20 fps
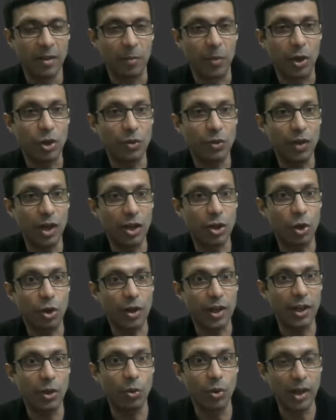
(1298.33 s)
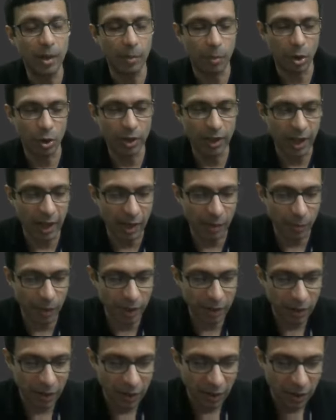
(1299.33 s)
Because we are talking only about the
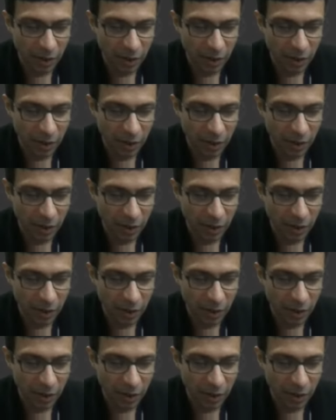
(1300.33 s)
element.